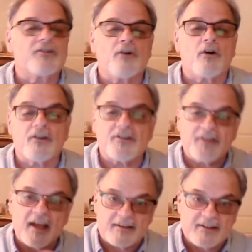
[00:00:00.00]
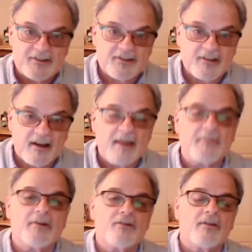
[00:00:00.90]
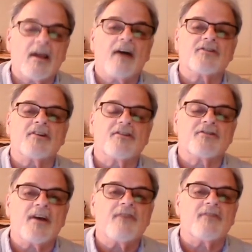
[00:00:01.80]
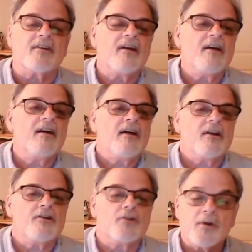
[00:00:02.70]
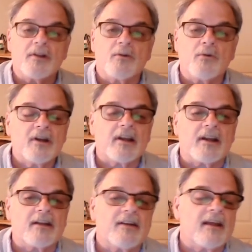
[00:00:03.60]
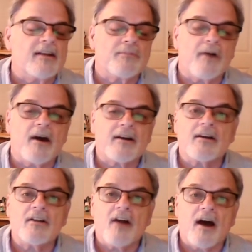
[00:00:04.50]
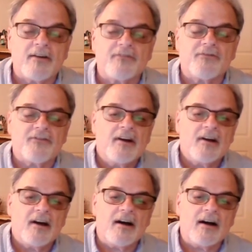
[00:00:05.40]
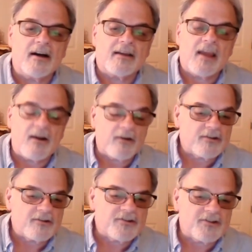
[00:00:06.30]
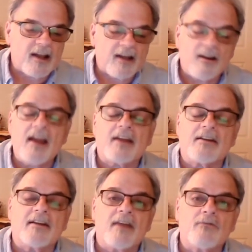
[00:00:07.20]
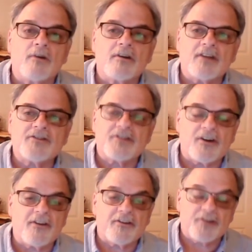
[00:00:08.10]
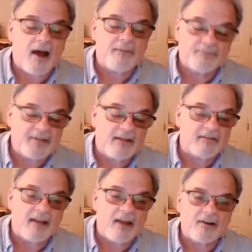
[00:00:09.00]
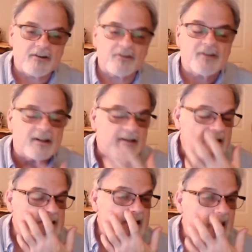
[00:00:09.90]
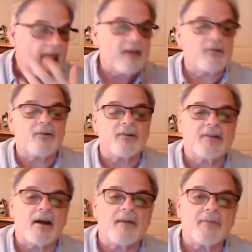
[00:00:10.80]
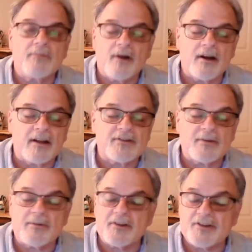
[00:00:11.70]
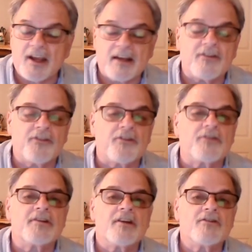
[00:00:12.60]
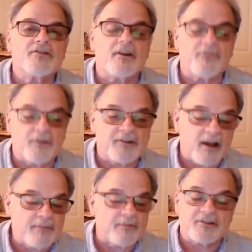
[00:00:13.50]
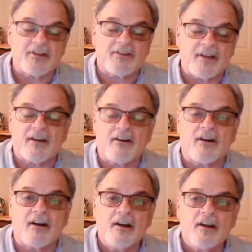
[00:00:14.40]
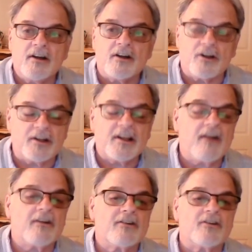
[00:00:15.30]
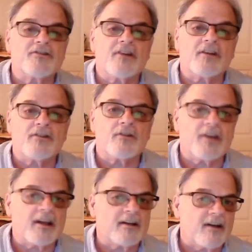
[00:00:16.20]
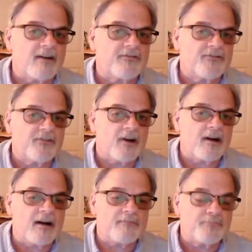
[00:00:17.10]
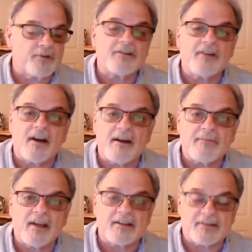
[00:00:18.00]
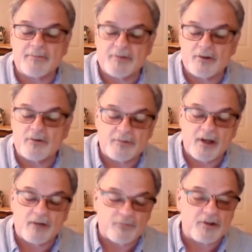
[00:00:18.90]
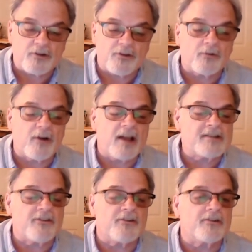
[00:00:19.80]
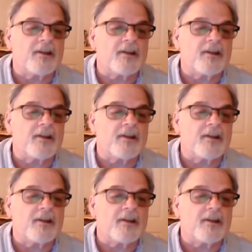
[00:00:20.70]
and artists at this time in 2007 doing the work in it. And they brought in a lot of characters that I liked, and they weren't necessarily the top 10 characters that DC had all the time. They brought in some of the second and third tier stuff, which I personally think are good characters that don't get enough print time except to, you know, renew their rights of their